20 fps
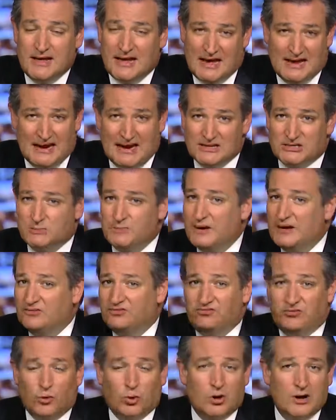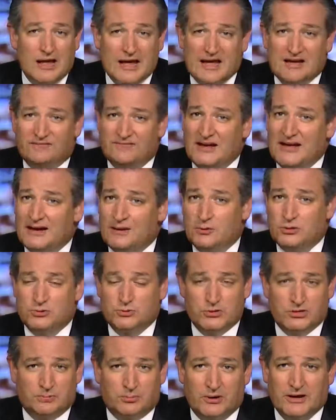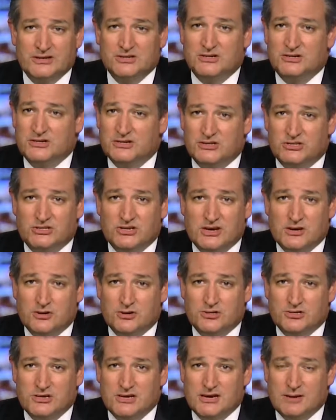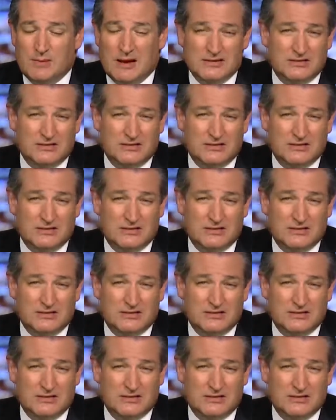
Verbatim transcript: and I spent four and a half hours with the president and his senior team.